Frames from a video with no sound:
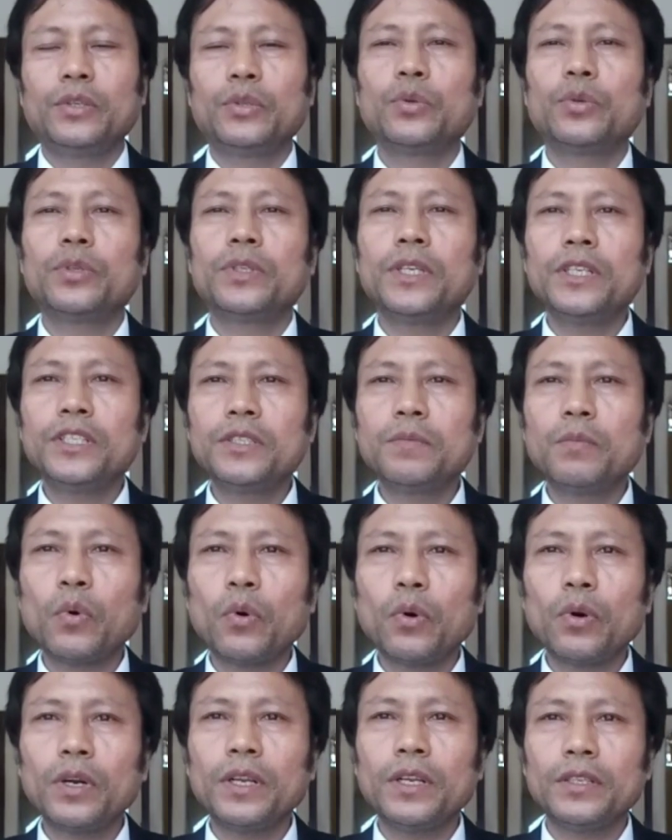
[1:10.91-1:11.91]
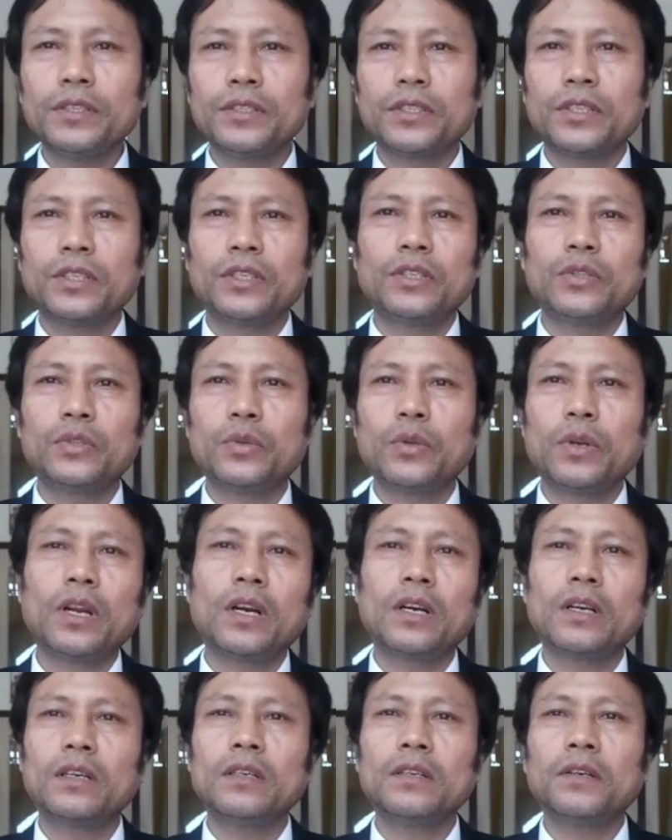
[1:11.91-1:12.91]
To teach more is to
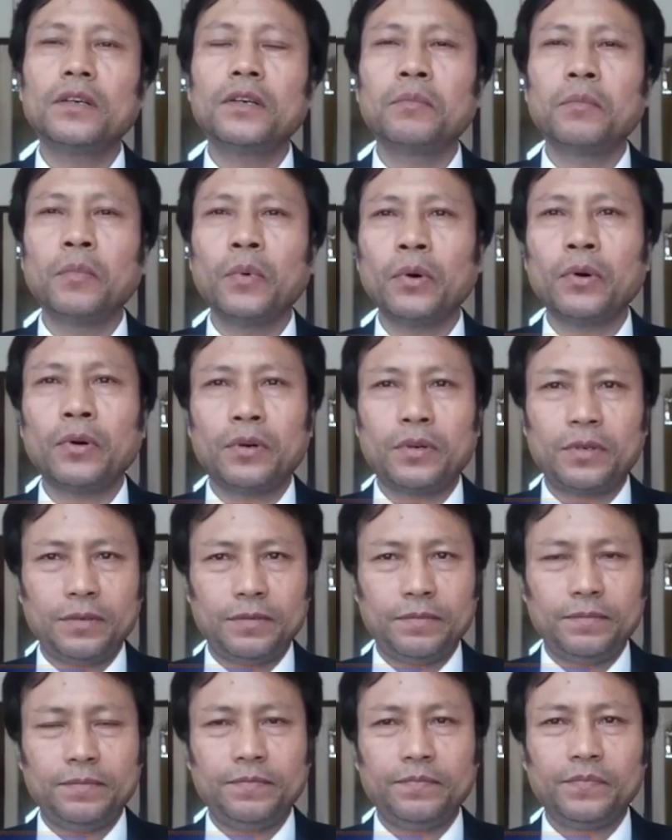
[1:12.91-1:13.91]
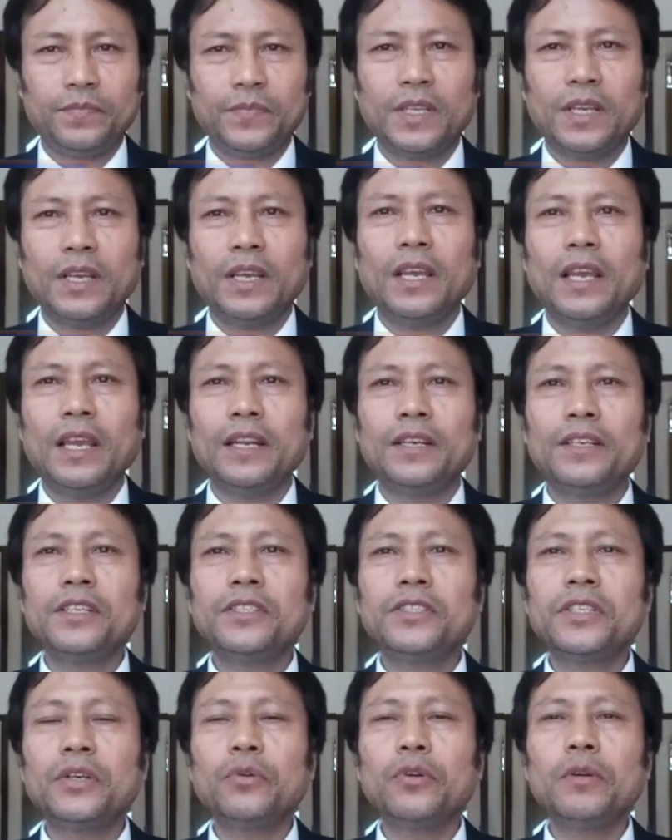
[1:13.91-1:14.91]
learn more. A
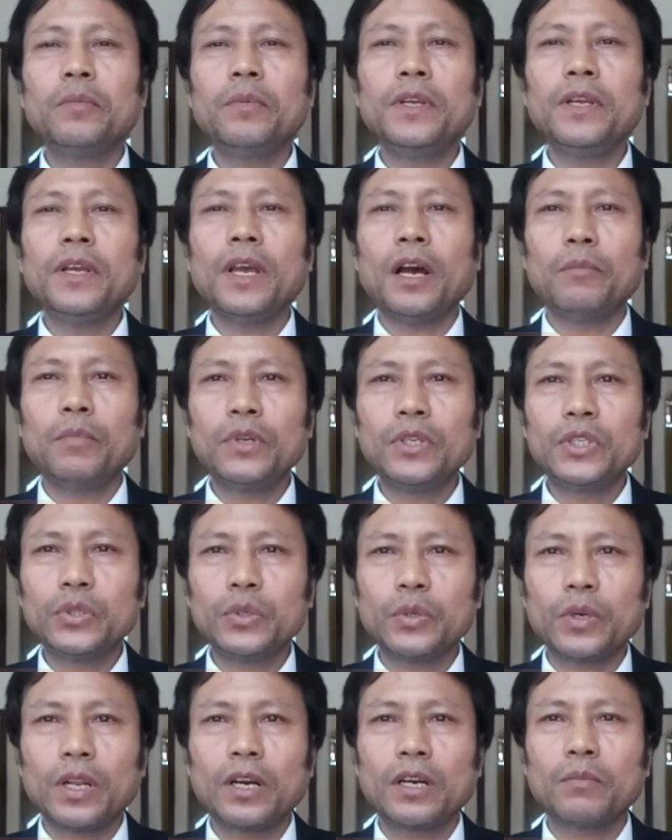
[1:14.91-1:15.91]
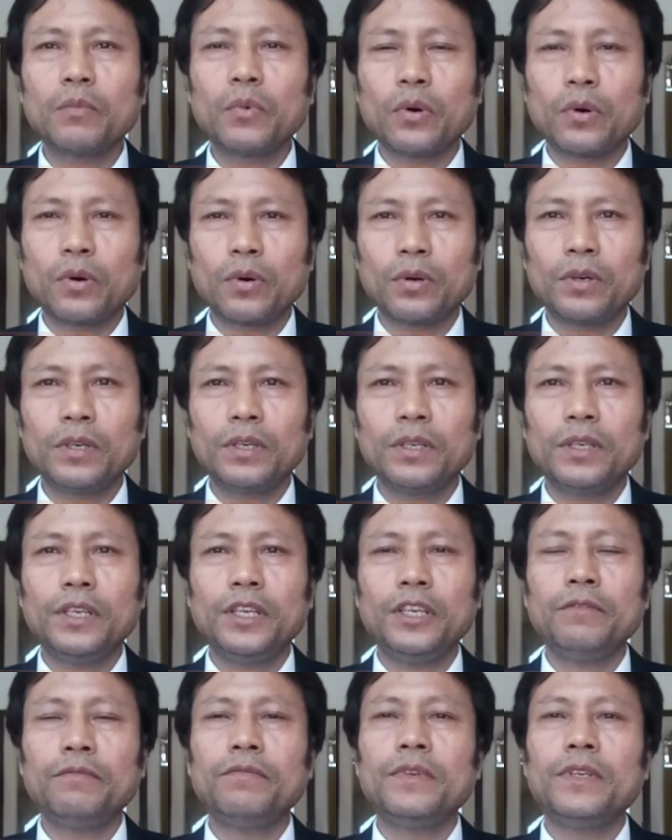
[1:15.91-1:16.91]
teacher will be able to learn more
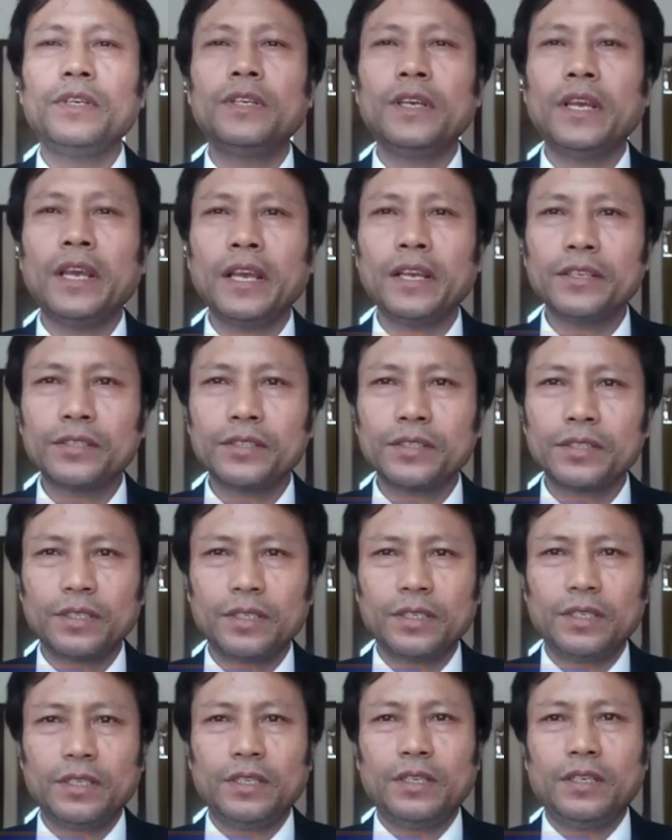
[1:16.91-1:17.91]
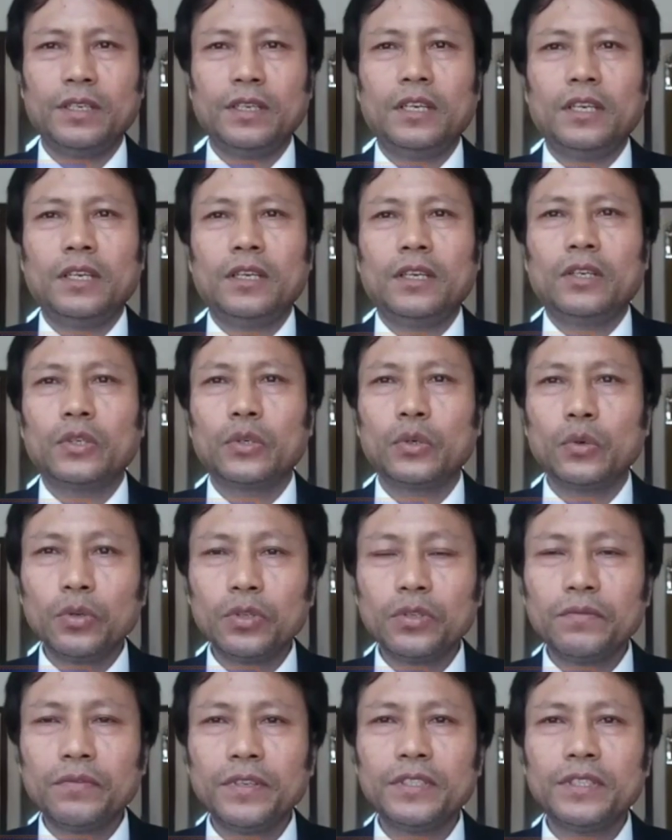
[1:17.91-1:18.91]
if he has
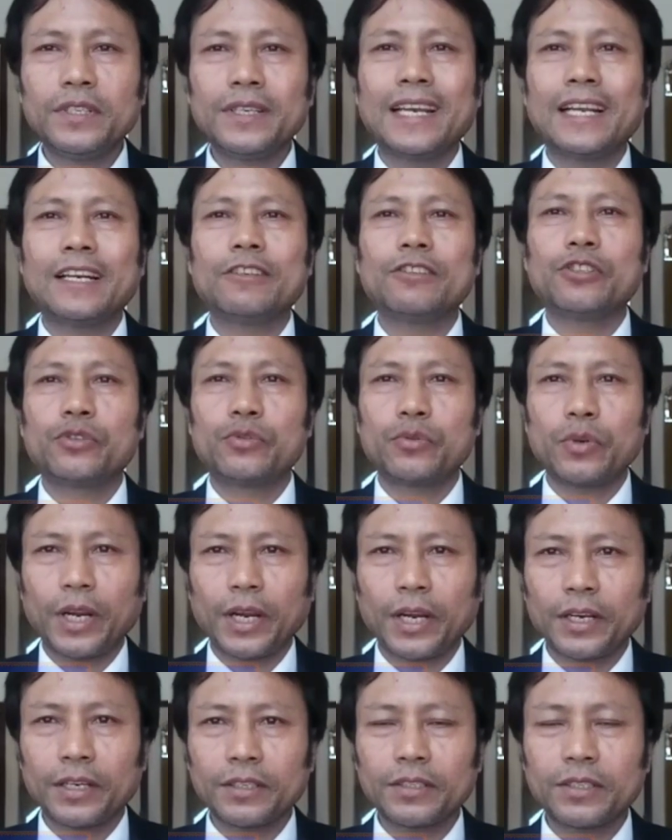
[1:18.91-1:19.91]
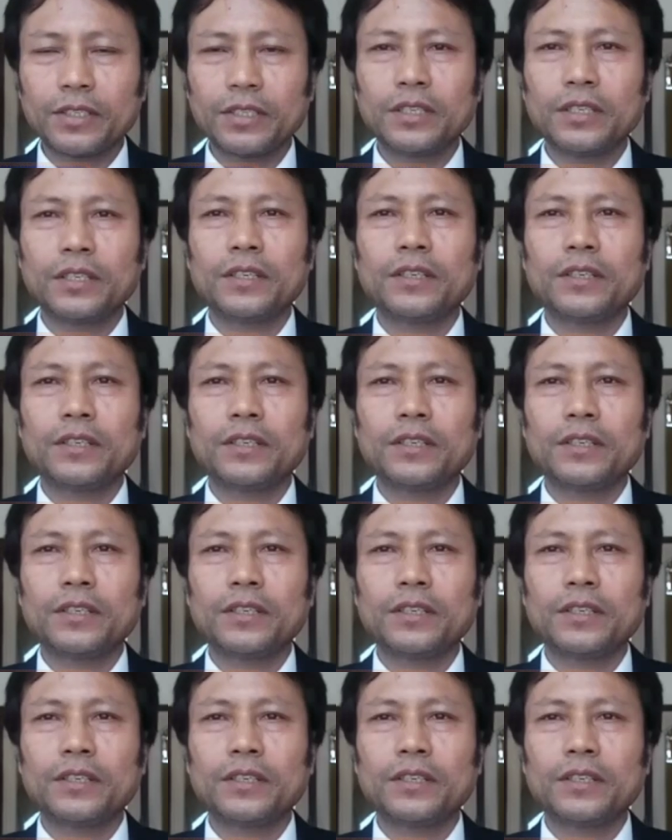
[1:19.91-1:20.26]
good physical strength.